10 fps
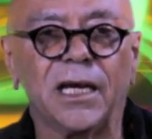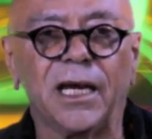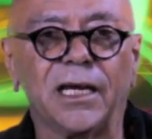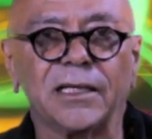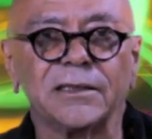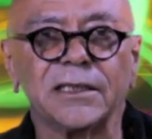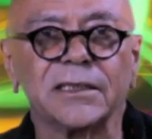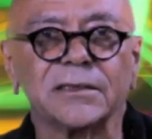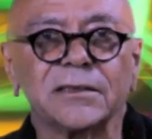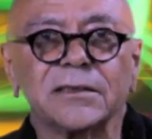And
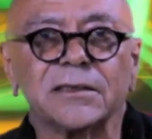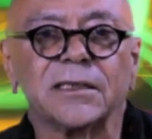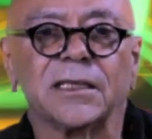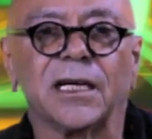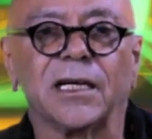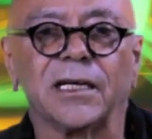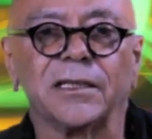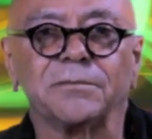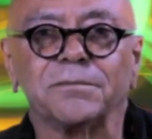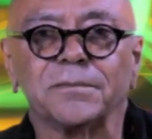then I